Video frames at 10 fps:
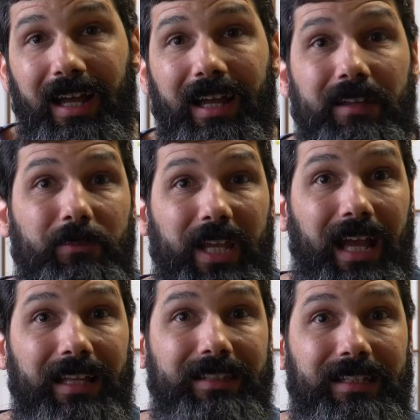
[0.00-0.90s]
and we
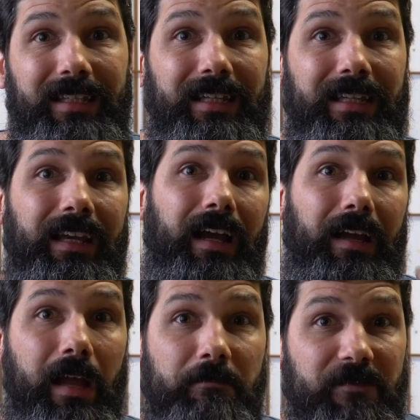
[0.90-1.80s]
had the
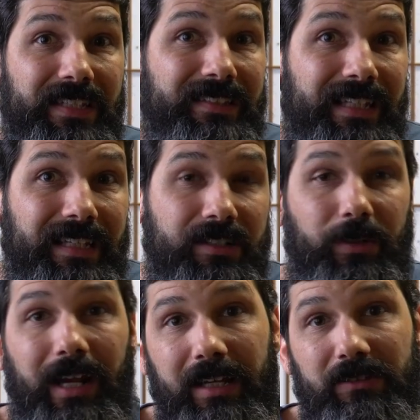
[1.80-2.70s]
M V C
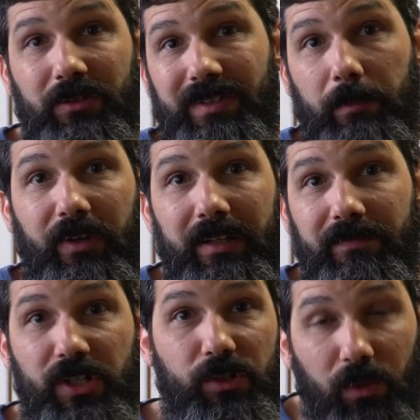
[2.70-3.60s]
trying to separate
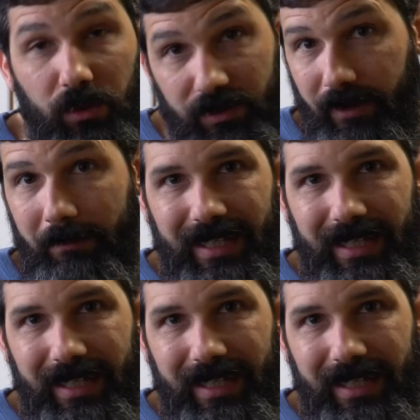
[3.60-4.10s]
visuals from